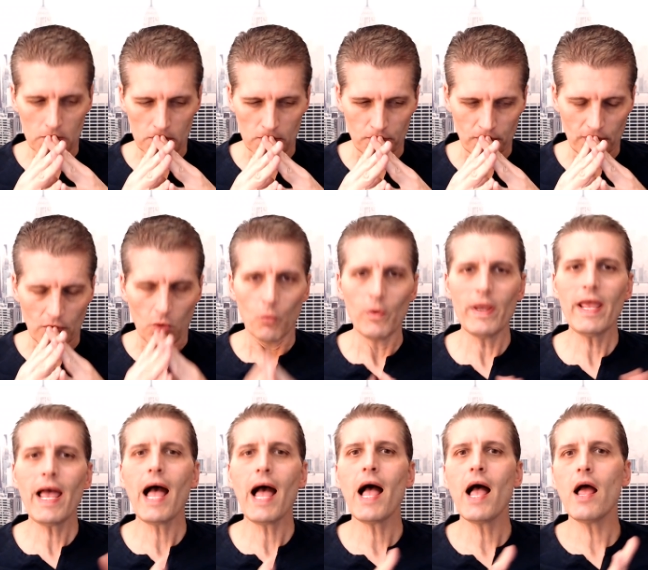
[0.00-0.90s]
We
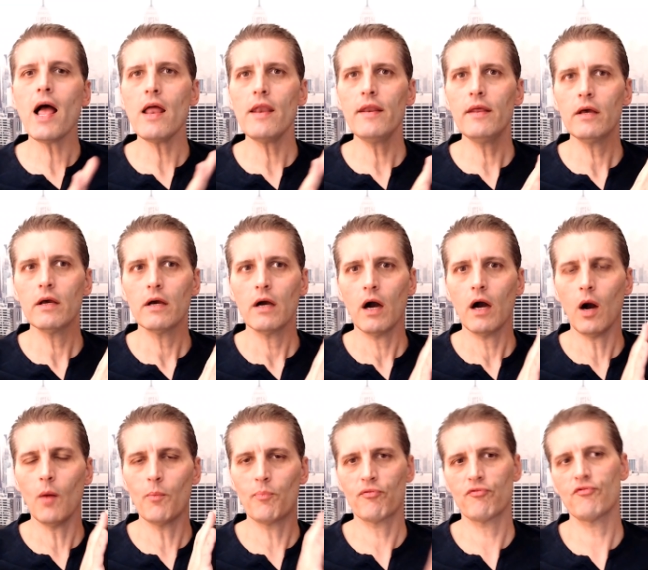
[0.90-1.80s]
had a
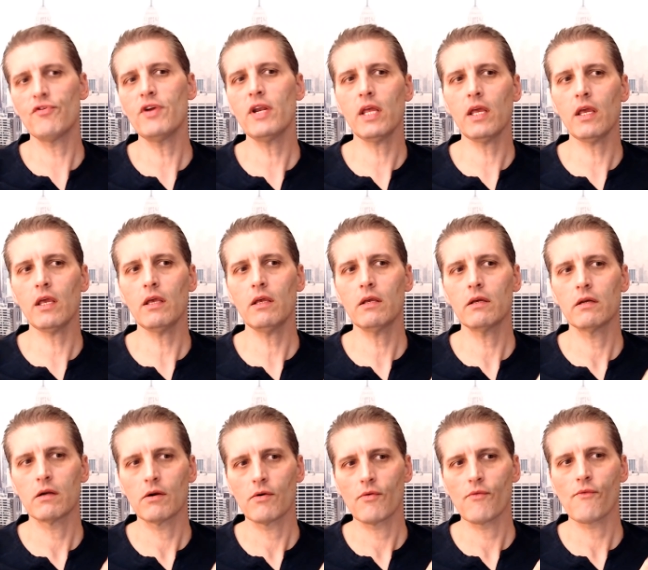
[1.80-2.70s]
pretty
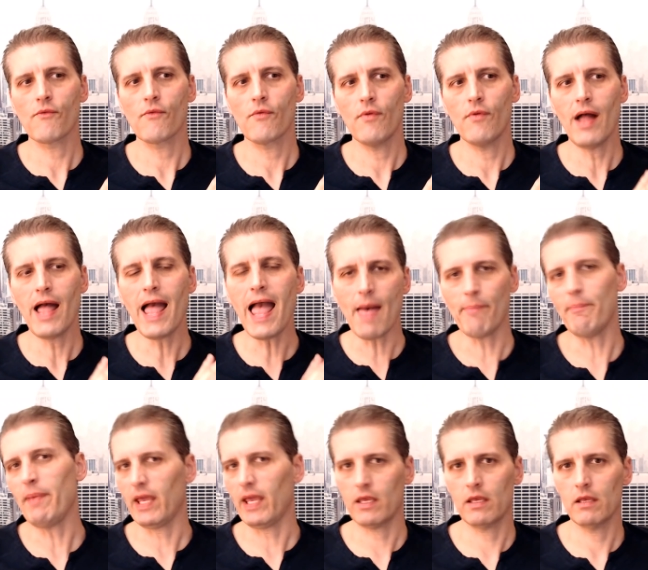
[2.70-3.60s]

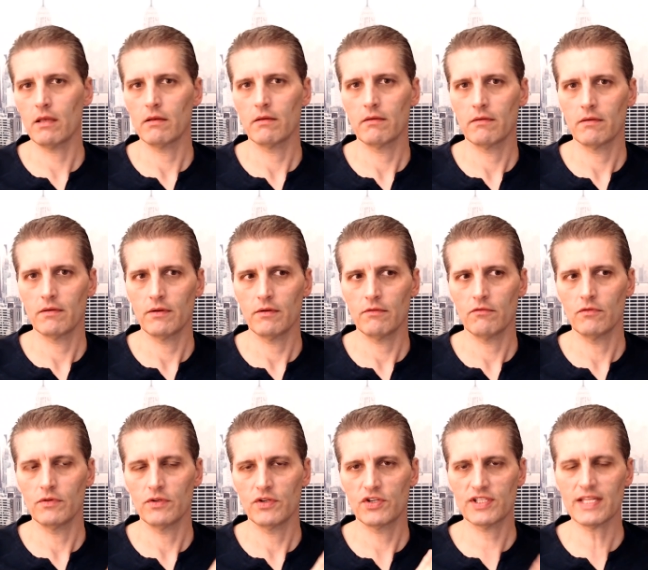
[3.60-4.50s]
epic
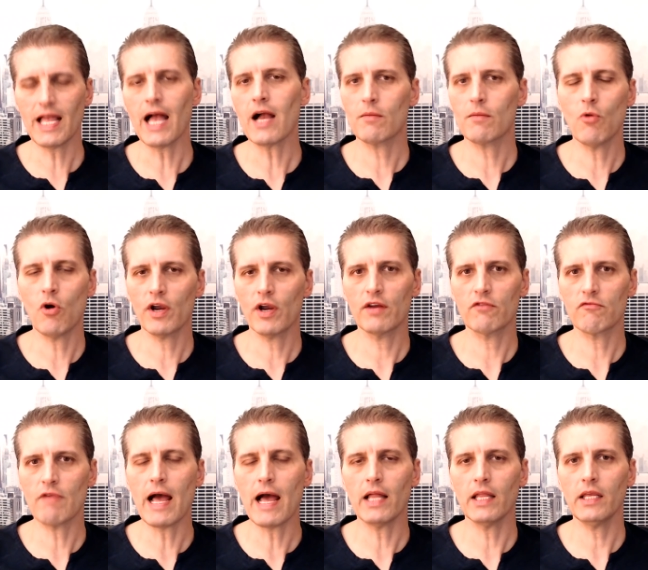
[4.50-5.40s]
stock market
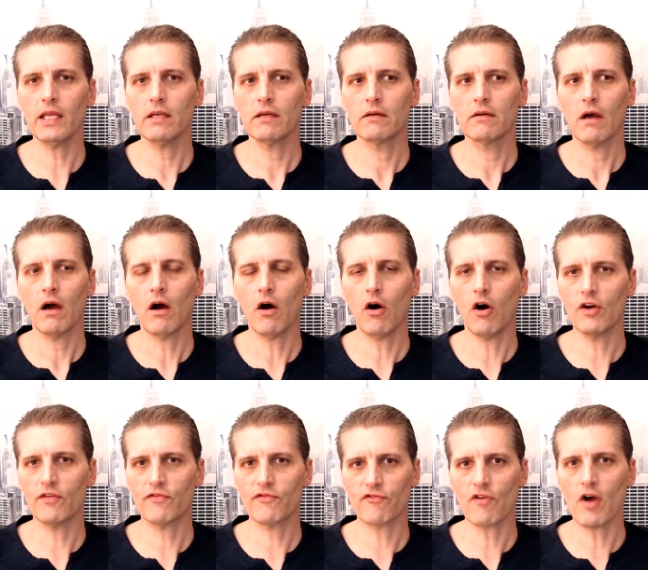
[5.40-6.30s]
rally on
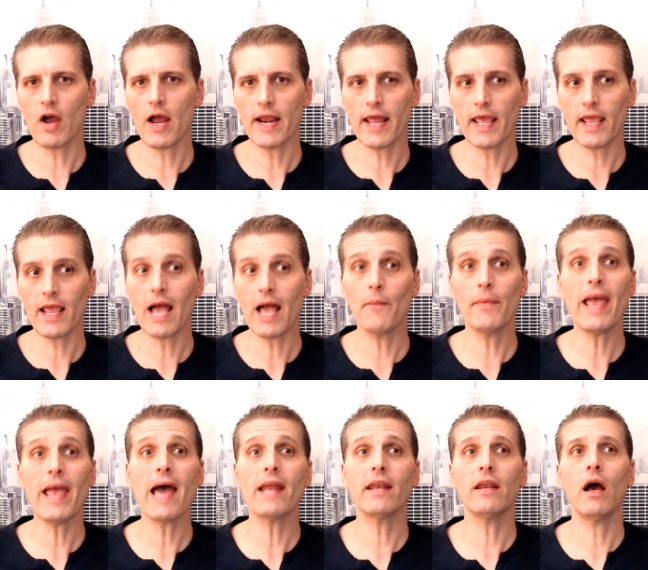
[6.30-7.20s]
Friday, and we
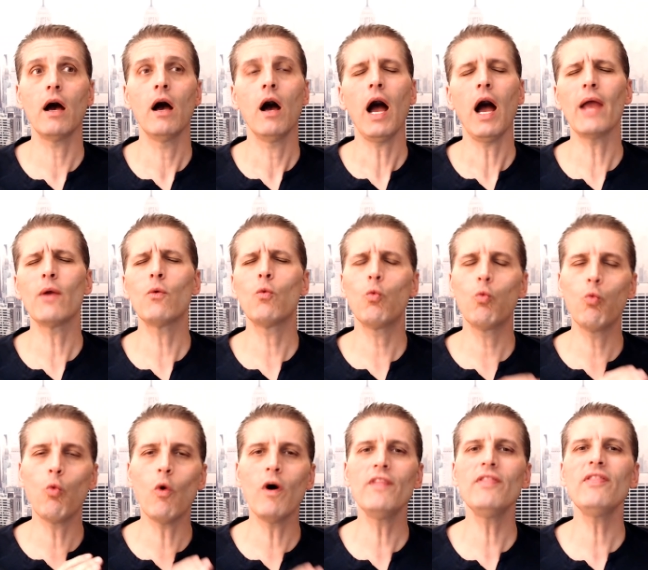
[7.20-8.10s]
had a
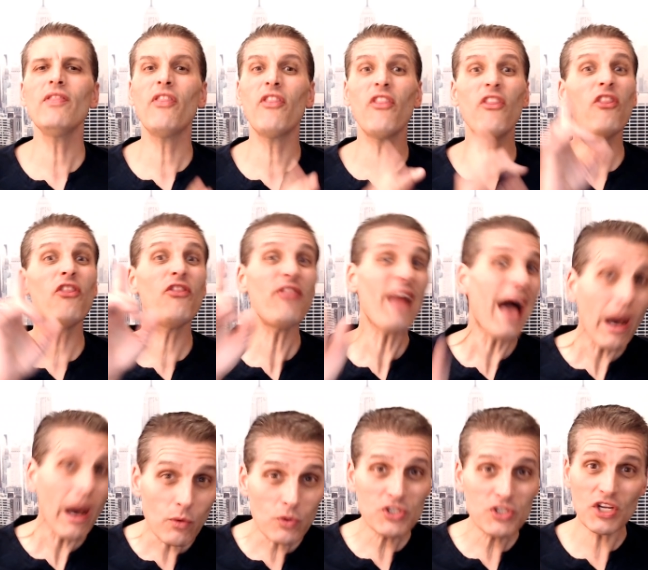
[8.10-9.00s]

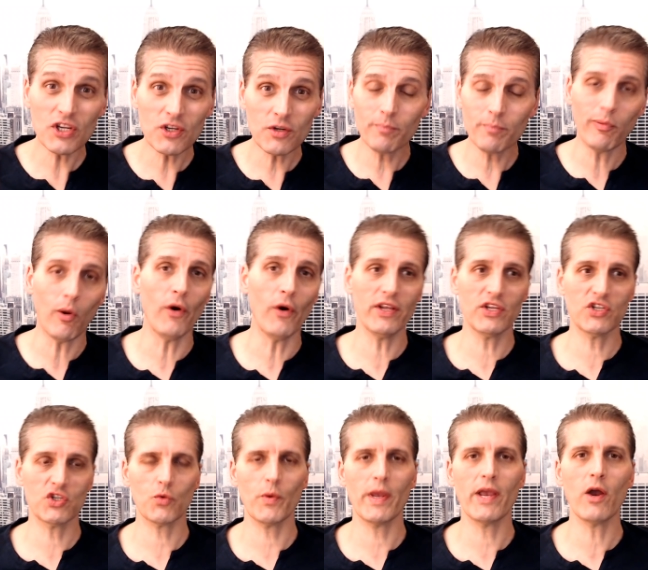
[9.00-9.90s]
1,000 point
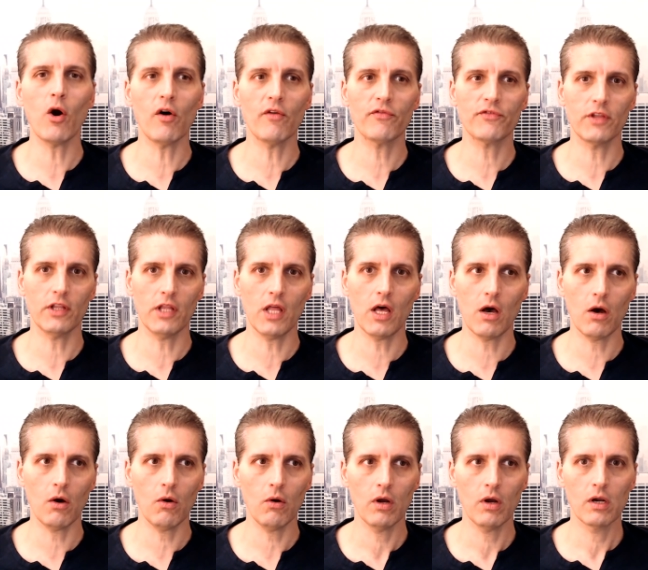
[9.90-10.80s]
swing off the low
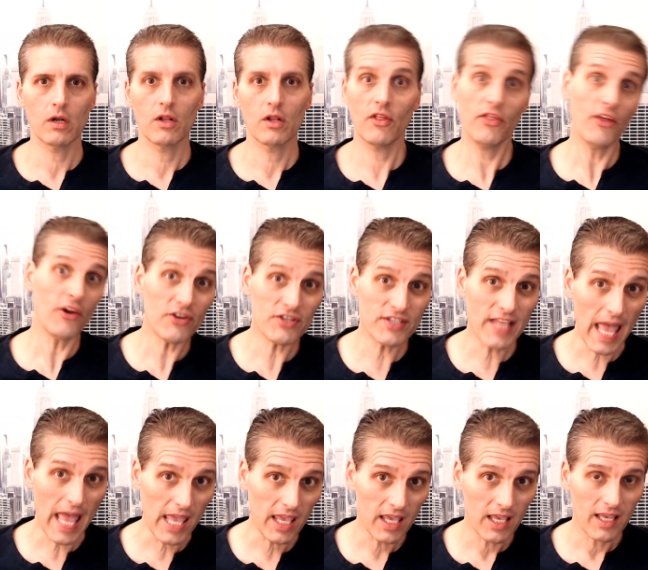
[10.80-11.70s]
Thursday.
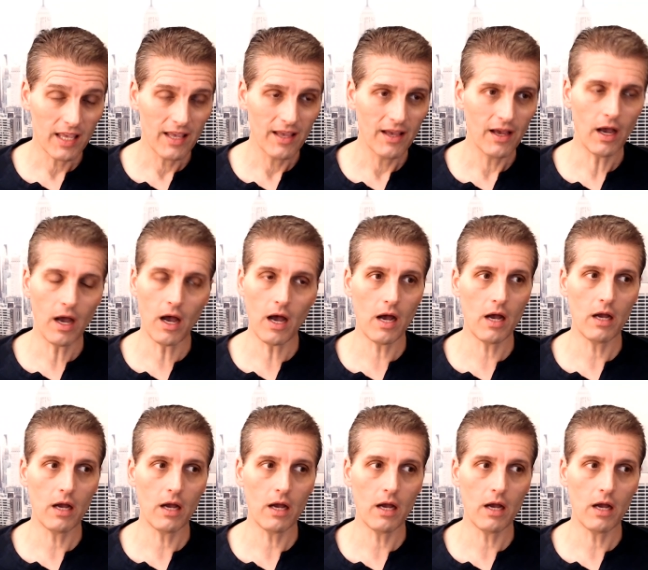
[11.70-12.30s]
Uh,